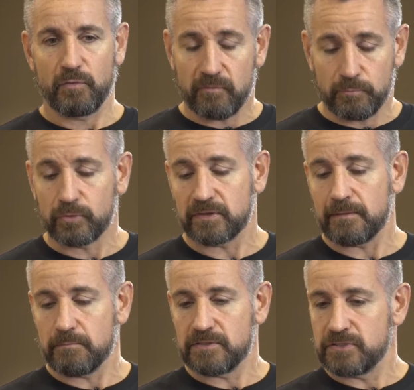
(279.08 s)
brought
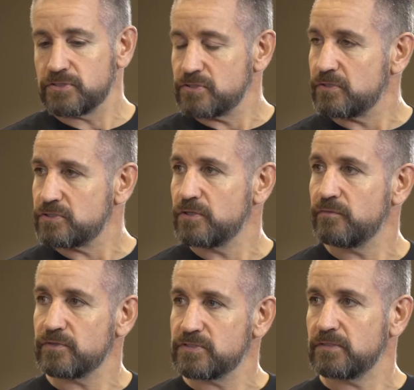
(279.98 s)
that message to the
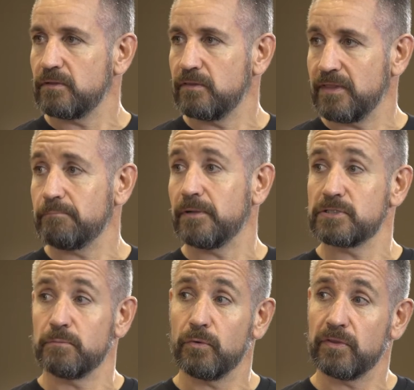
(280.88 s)
surface that
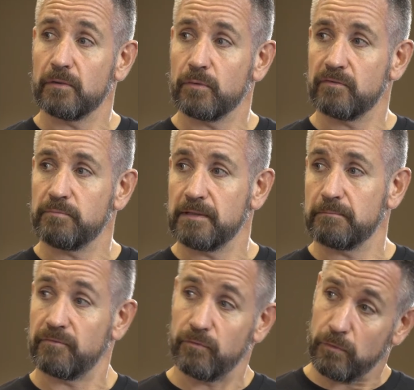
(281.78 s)
much more than it would have been
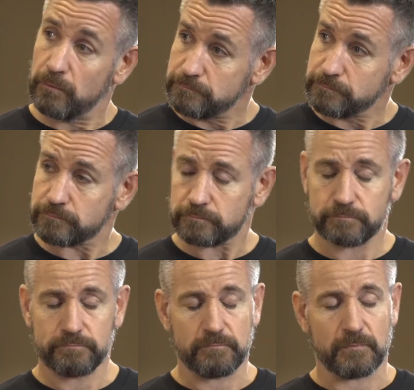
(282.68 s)
before.
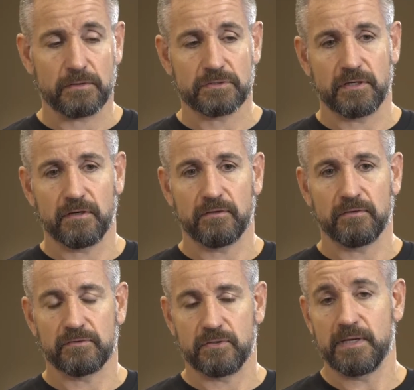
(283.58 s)
So
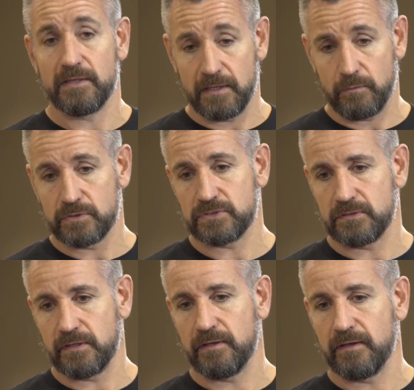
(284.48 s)
to me, that was
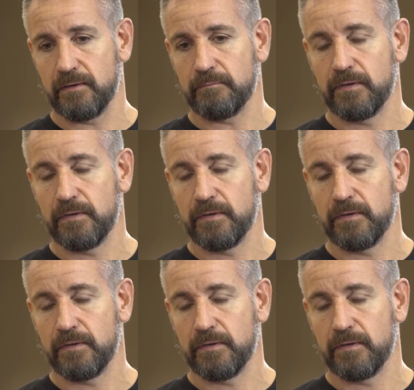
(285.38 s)
a